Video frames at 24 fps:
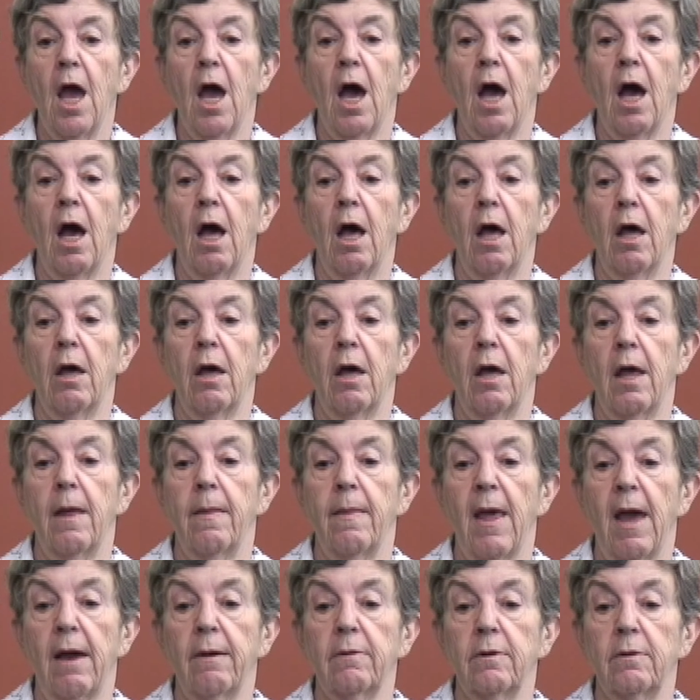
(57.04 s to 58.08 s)
uh,
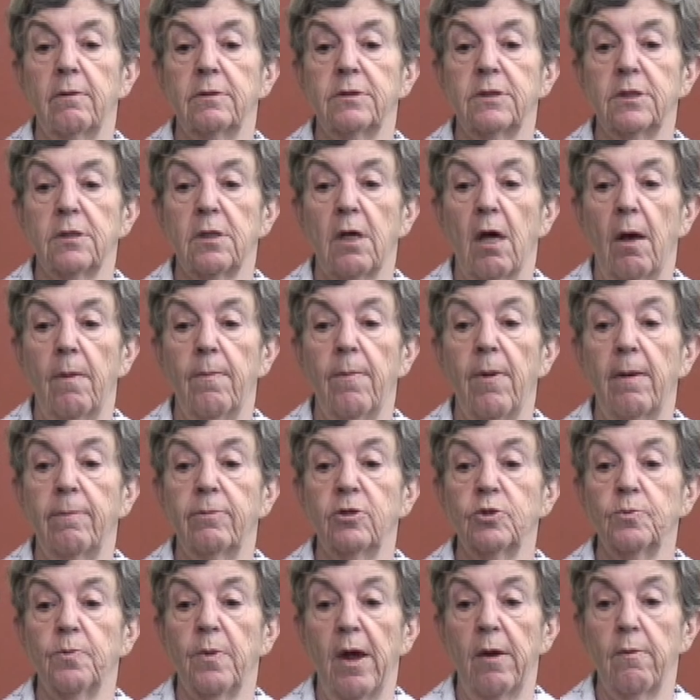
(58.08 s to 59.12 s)
and that was uh,
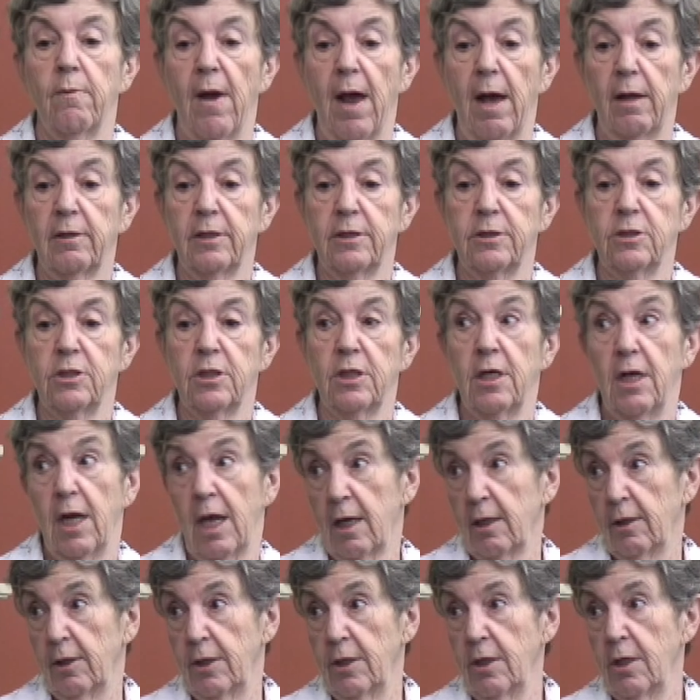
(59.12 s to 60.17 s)
published by Routledge in
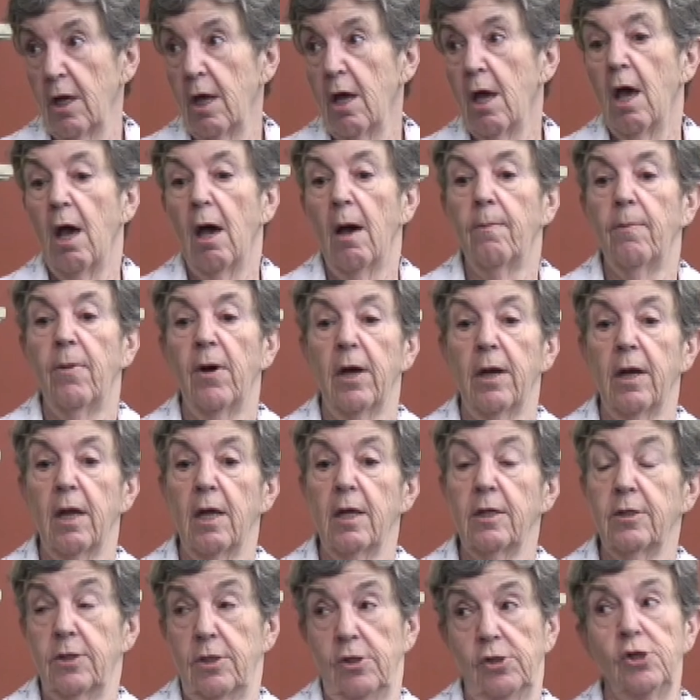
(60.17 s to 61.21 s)
England, but
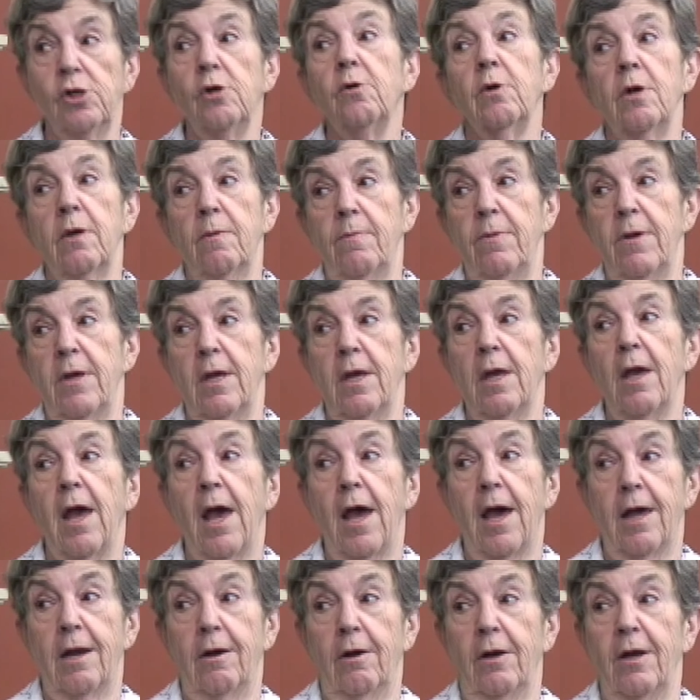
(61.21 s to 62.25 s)
it too can be
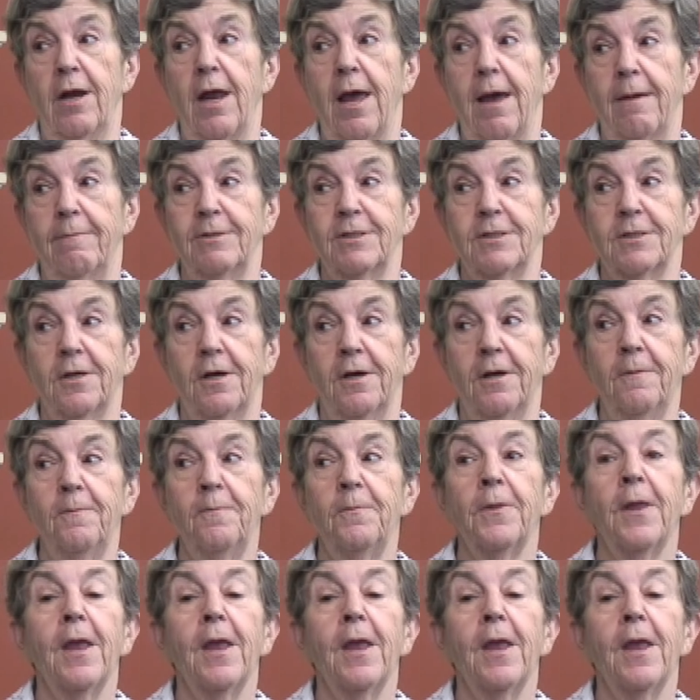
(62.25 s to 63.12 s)
had on Amazon.